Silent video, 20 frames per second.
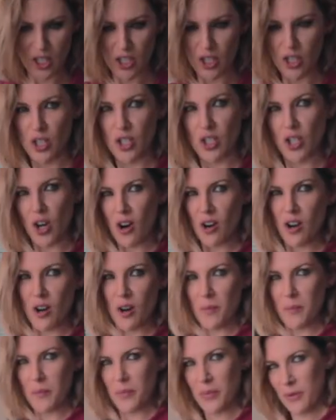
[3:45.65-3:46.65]

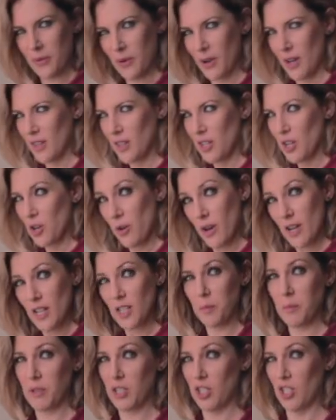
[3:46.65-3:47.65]
sharp, and crispy